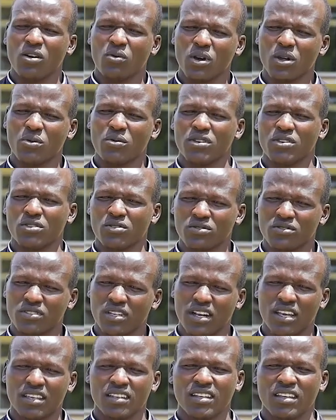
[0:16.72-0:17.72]
When we
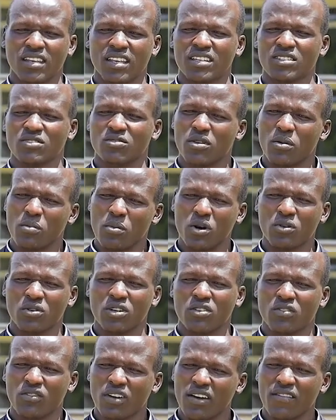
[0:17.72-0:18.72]
choose the right leaders of the
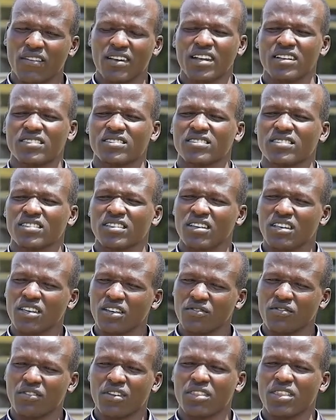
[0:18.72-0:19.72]
mountain of governance,
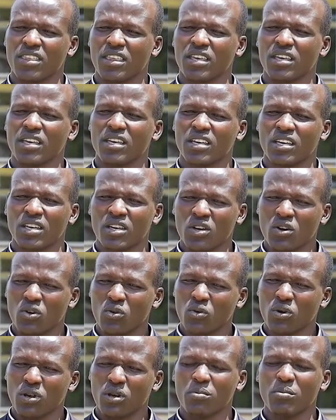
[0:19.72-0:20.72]
everything
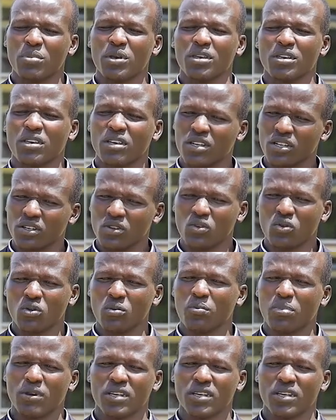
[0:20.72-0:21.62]
will be in good